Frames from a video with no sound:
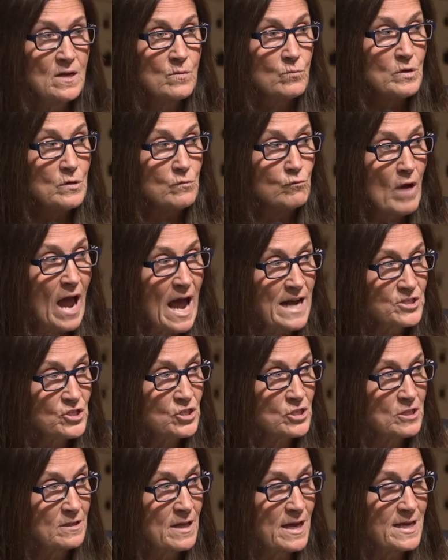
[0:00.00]
We
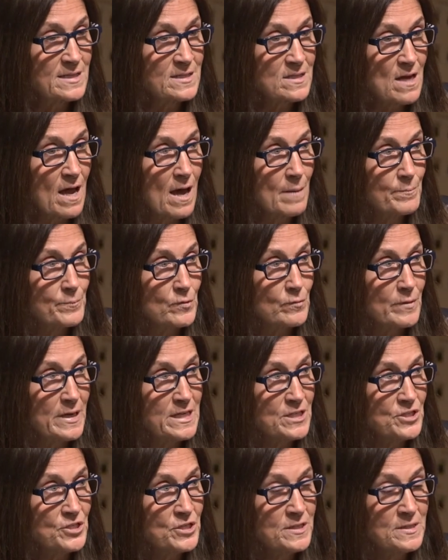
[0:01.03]
rationalized
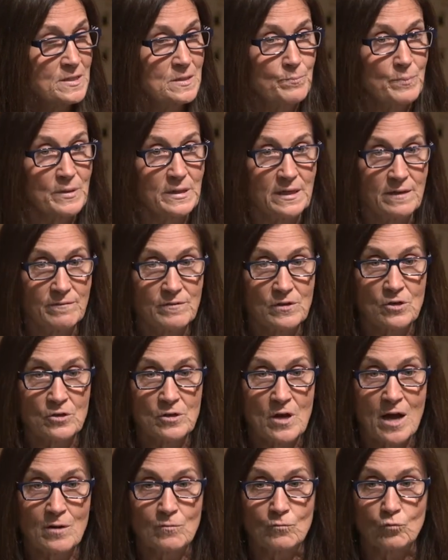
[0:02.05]
operations, believe it or
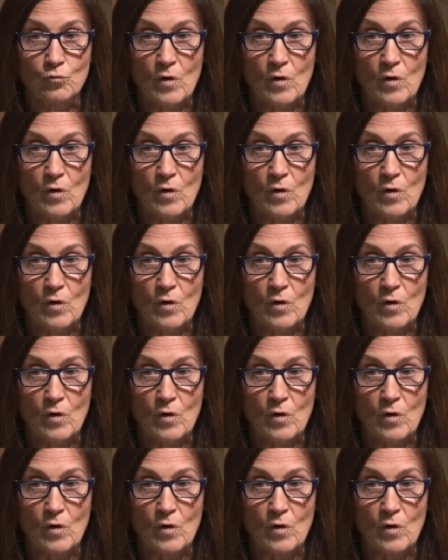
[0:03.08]
not,